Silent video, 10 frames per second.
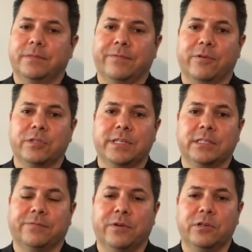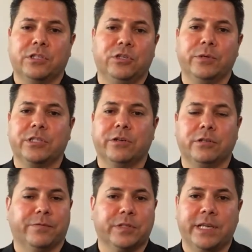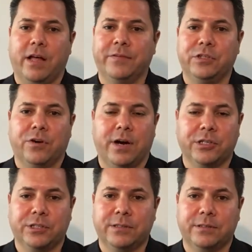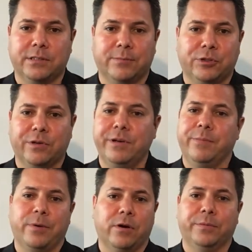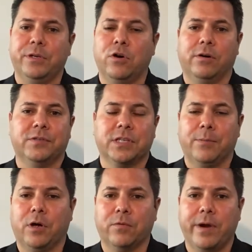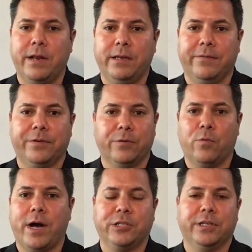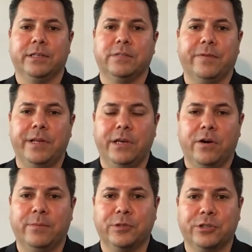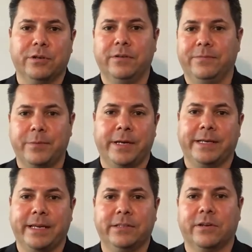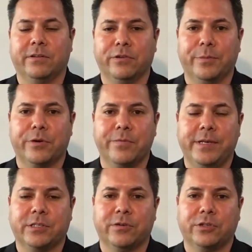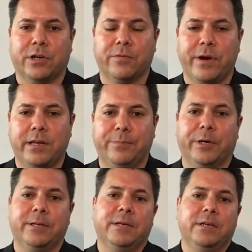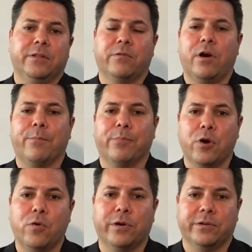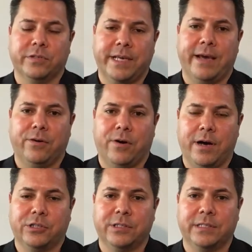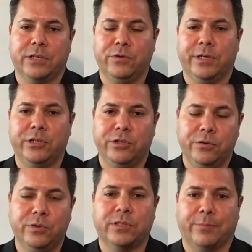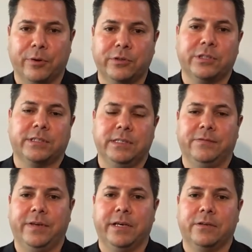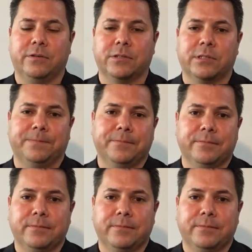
First things first, do a search for salvage auctions. I'm sure you probably know of some already. If you're watching this video, I'm sure you've kind of done a little bit of research already, but there are brokers at auctions that you can use to purchase these vehicles.